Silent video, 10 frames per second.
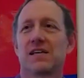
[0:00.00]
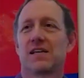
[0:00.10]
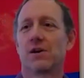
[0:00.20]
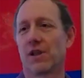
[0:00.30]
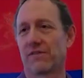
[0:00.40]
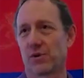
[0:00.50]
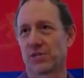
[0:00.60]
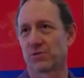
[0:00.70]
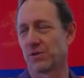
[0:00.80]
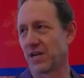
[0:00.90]
your loved
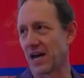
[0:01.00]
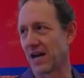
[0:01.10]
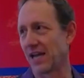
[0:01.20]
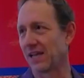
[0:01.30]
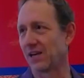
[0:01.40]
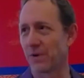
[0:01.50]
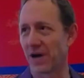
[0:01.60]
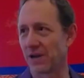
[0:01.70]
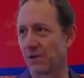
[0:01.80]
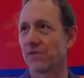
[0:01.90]
ones will die and your
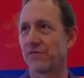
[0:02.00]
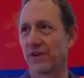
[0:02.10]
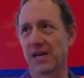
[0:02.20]
body will fade.